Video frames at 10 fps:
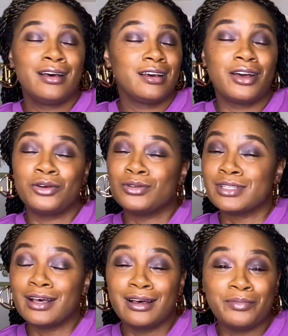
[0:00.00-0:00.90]
goes
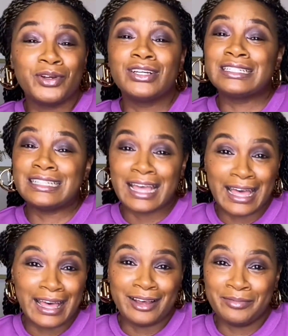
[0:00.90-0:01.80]
up or
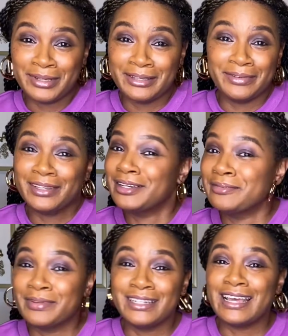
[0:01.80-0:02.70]
down, baby, up
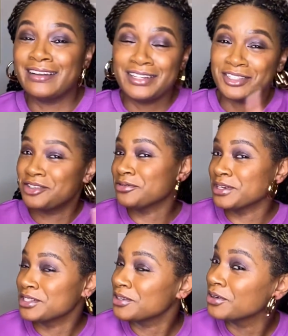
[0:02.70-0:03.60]
and down. These
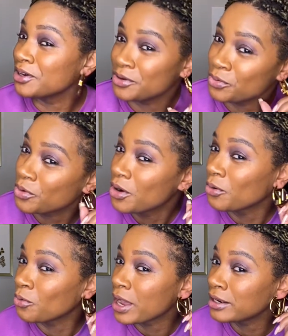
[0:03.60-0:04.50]
earrings gonna go
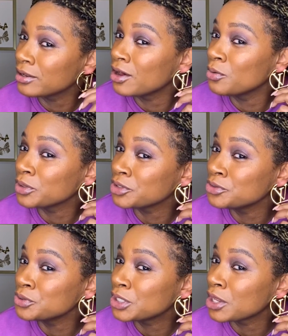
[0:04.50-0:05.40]
right along with the
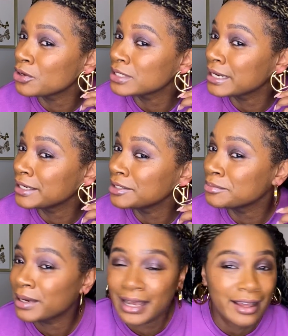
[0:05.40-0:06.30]
new clothes I need to
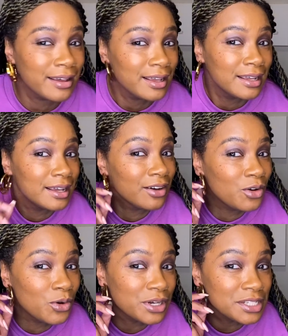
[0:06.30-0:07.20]
buy
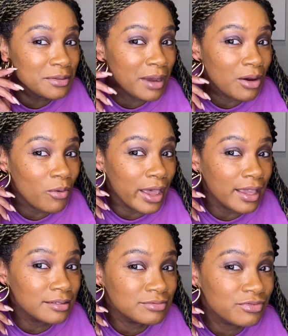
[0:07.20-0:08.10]
according to my
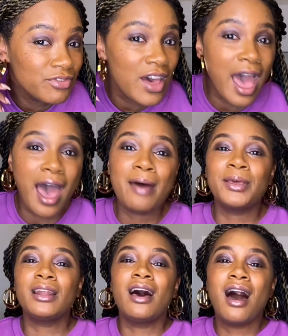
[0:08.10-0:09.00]
weight.
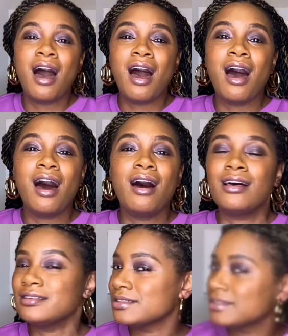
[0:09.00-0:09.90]

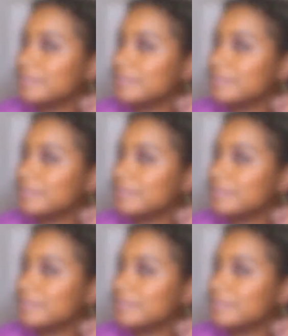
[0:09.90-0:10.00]
Fabulous!